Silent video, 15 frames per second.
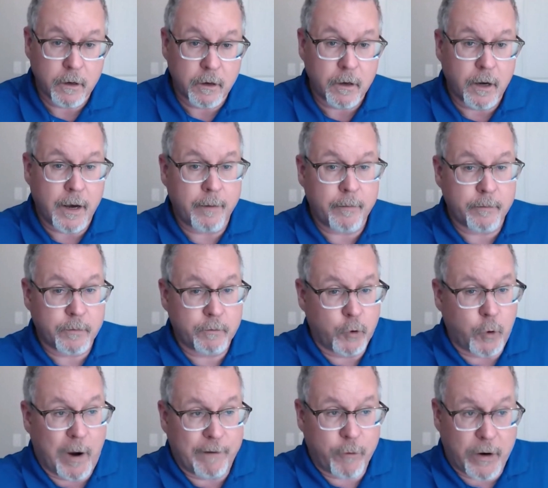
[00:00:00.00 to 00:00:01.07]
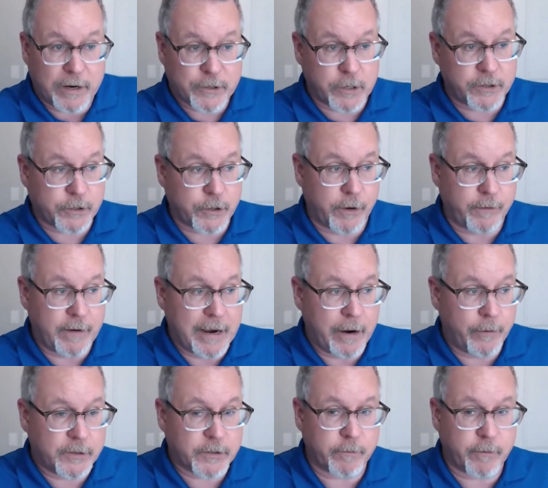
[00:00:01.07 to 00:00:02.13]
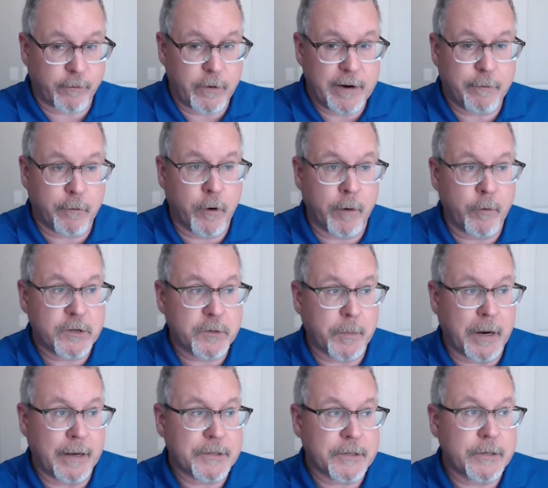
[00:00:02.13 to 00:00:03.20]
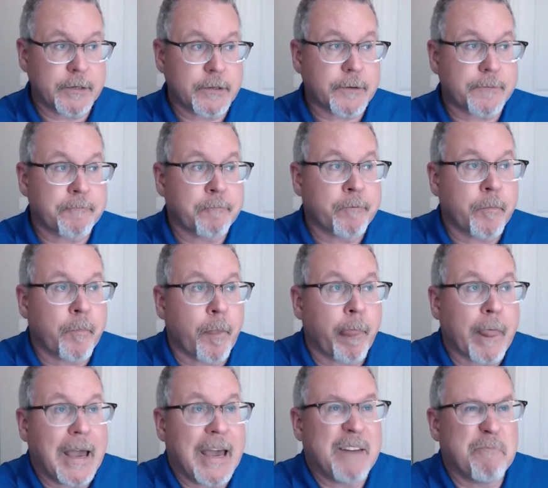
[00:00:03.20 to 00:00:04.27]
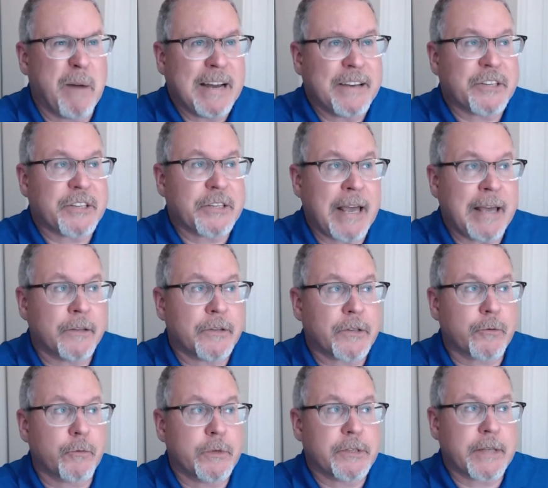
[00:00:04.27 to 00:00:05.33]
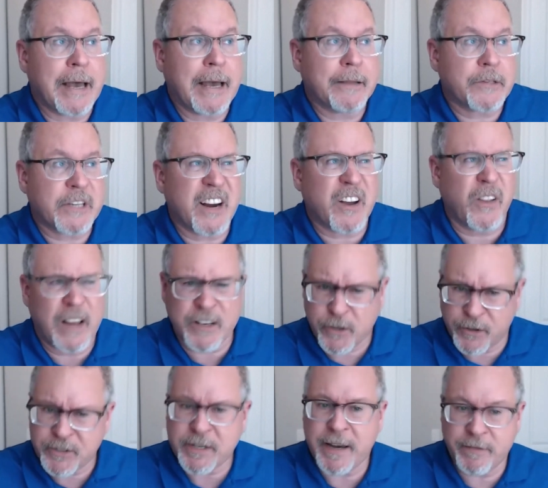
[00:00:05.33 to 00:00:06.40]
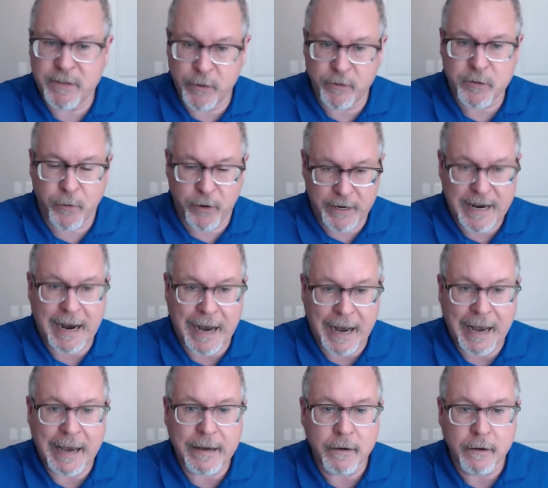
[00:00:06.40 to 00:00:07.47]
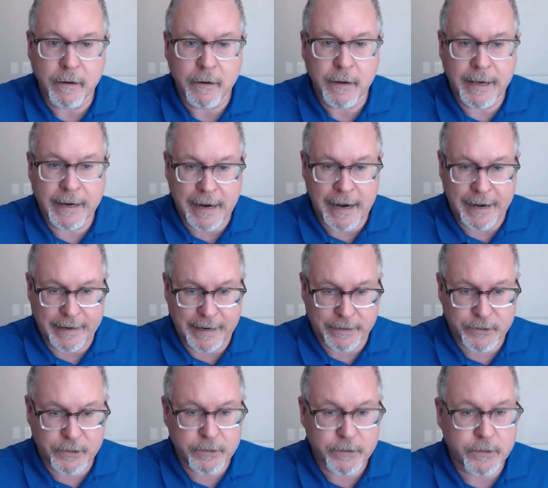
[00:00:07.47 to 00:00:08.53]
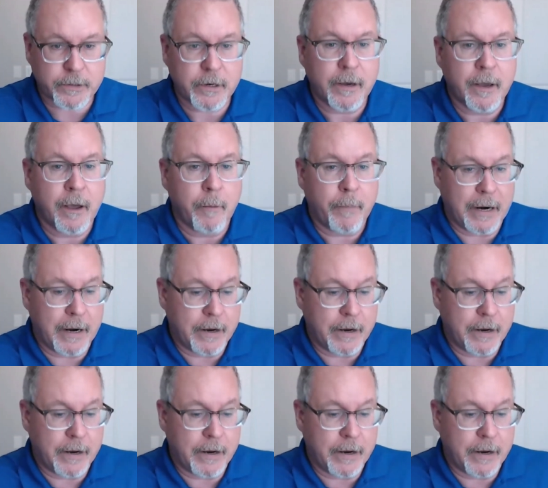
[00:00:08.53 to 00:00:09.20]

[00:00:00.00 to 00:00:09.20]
12-question survey with some free-form responses. And my sense was that psychological safety was pretty high at KaiNexus. Mm-hmm. But